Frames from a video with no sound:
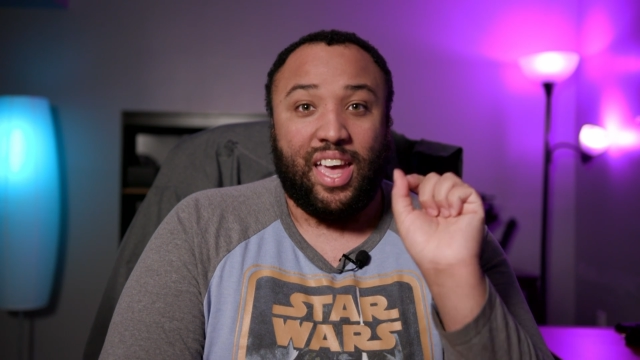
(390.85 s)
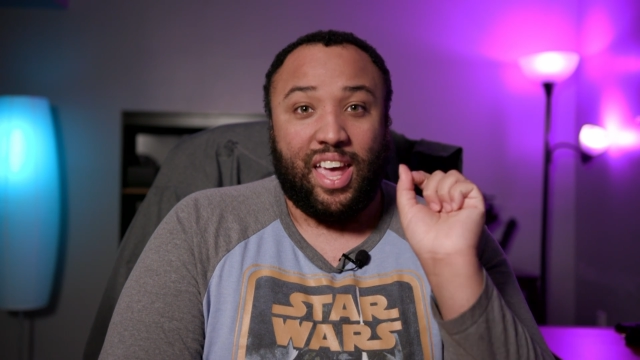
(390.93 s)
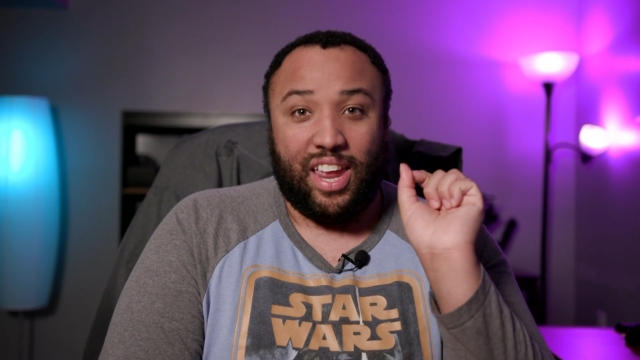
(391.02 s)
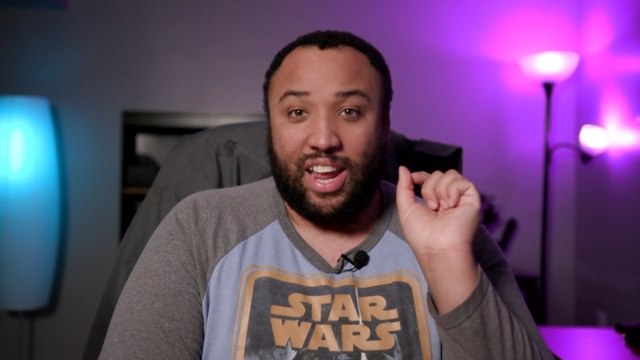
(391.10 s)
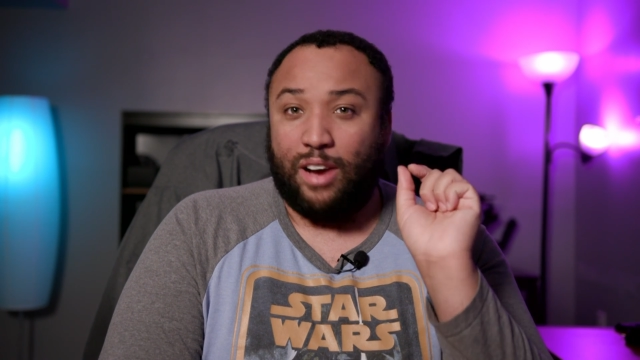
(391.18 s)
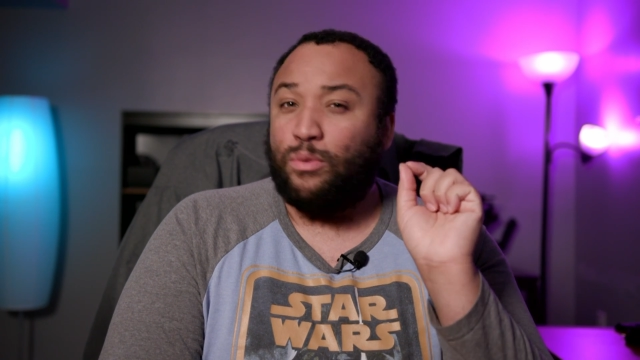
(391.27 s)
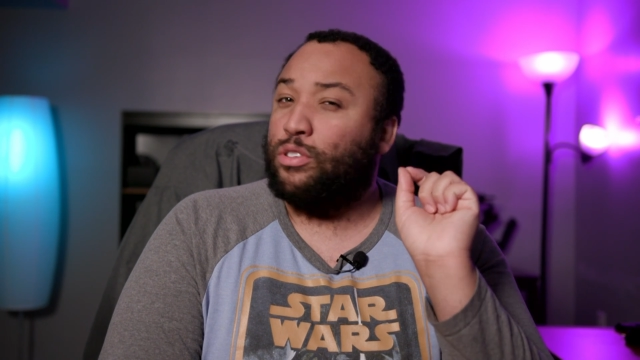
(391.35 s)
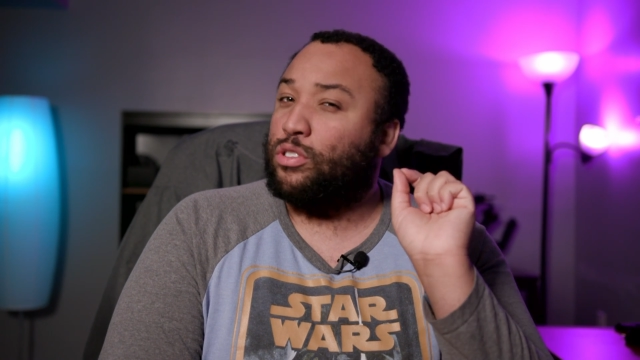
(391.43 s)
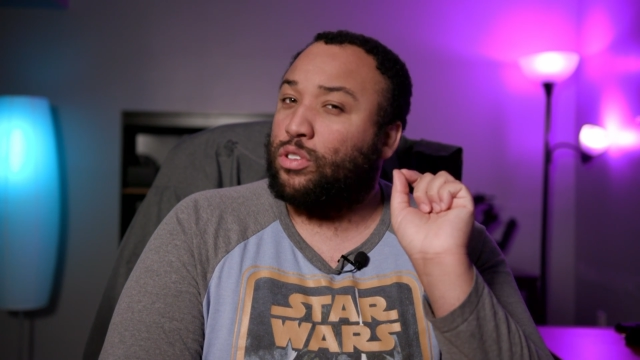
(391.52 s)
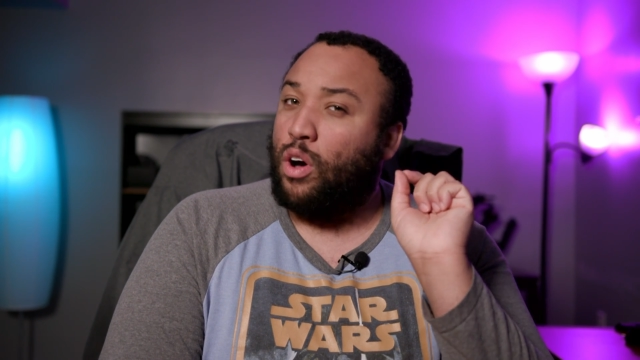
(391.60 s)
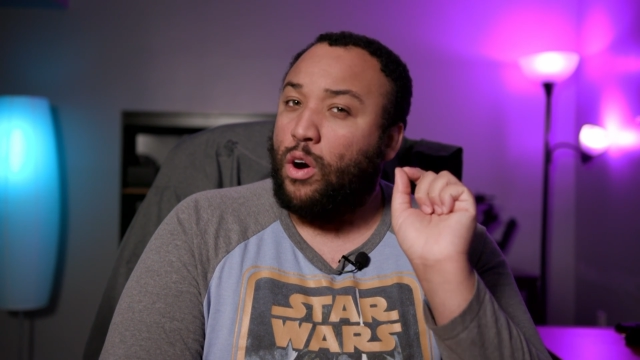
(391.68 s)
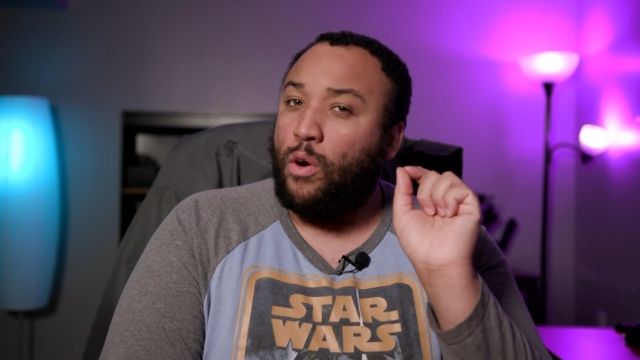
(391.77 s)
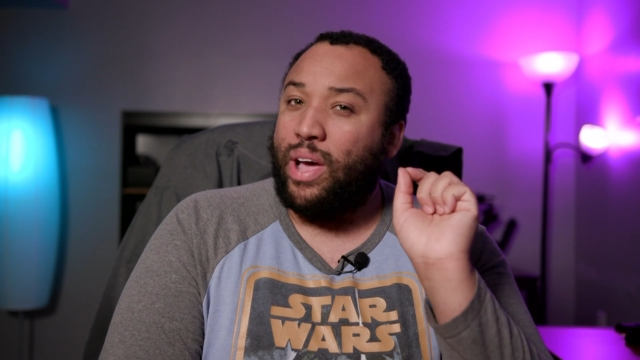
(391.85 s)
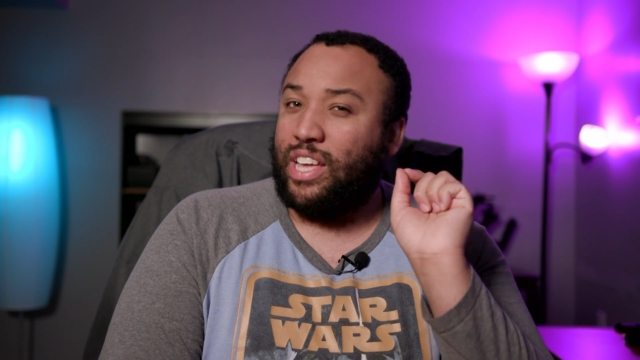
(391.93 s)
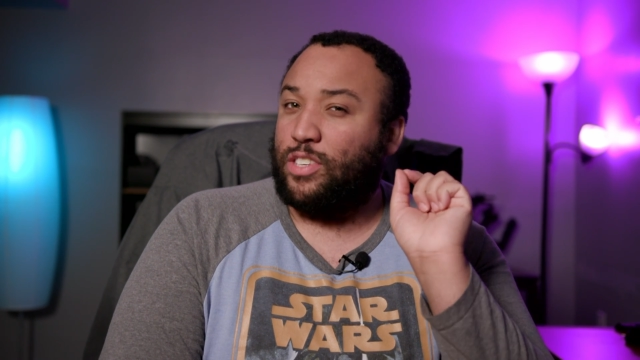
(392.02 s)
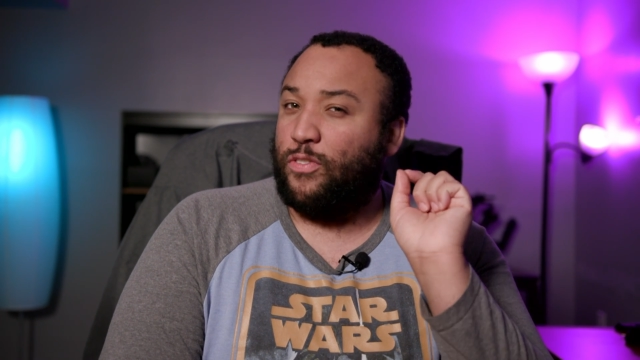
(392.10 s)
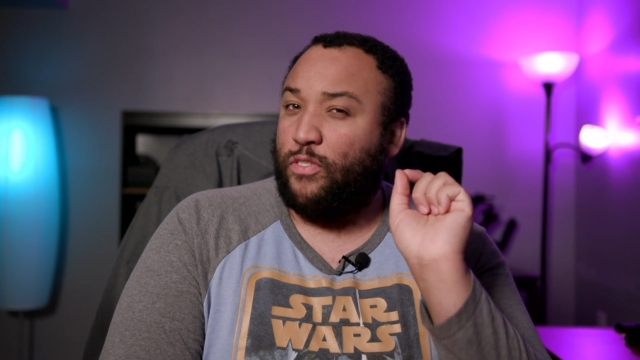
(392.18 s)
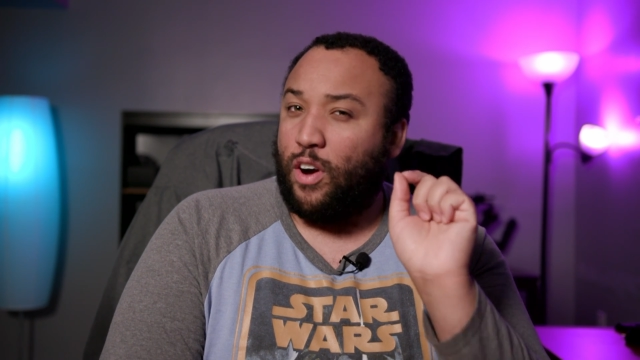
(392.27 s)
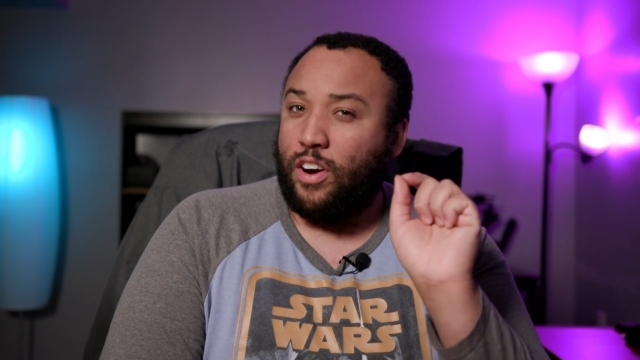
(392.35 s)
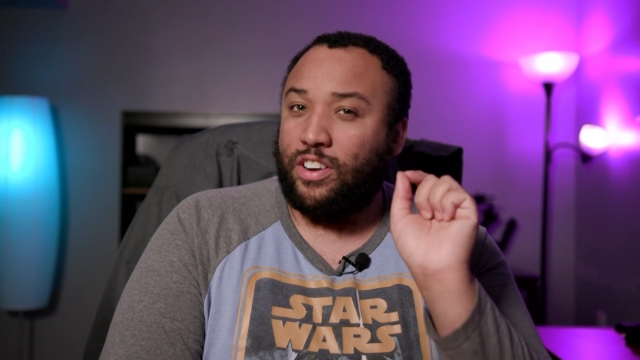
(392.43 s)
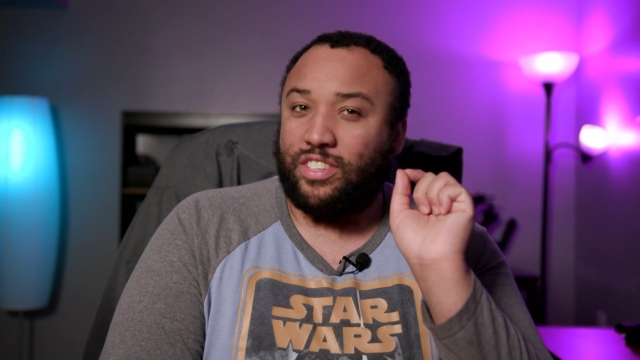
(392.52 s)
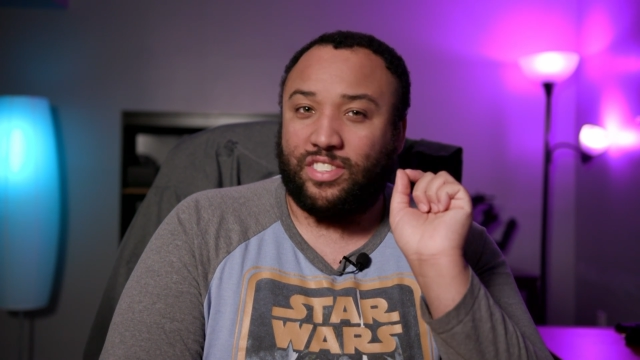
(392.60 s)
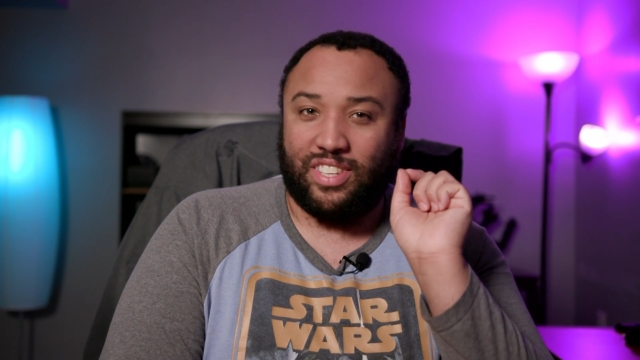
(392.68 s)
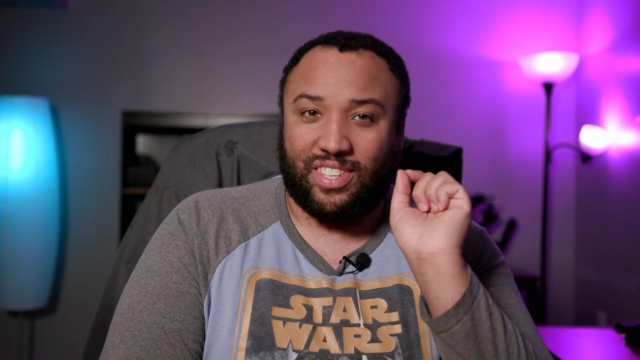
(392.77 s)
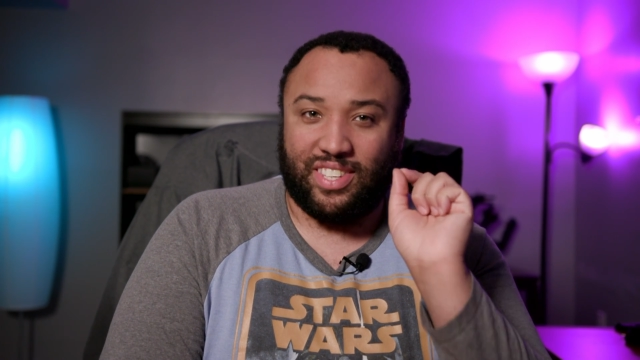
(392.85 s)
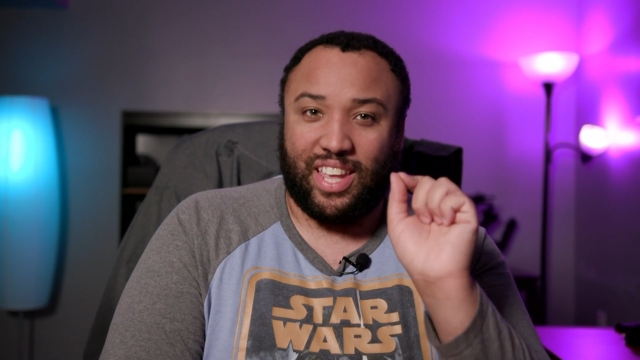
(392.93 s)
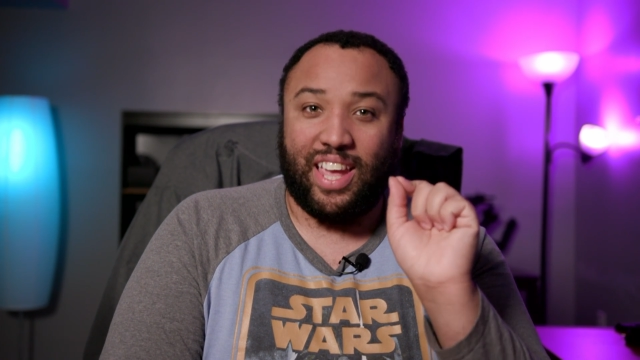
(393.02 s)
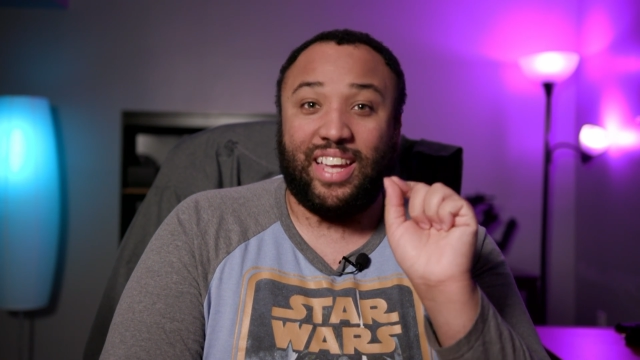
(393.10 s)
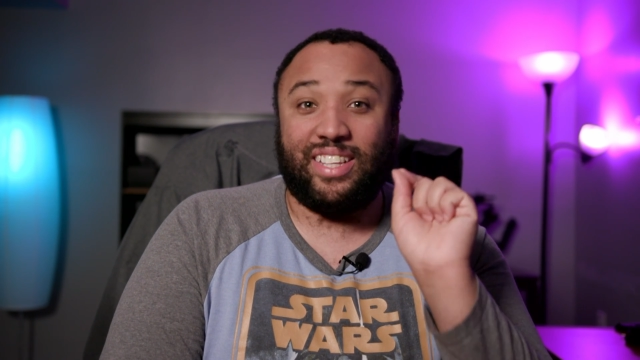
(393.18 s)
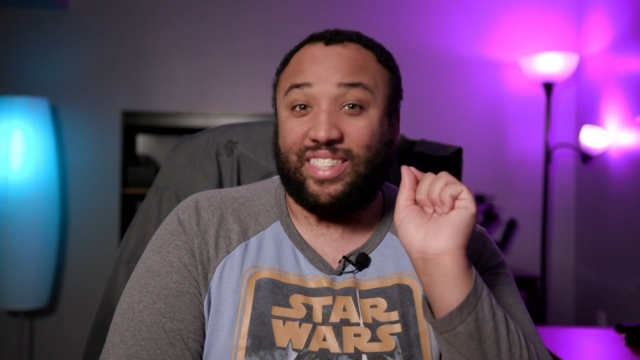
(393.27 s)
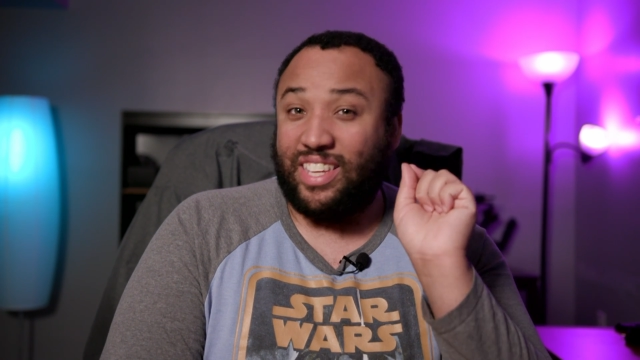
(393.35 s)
And I will go as far as to say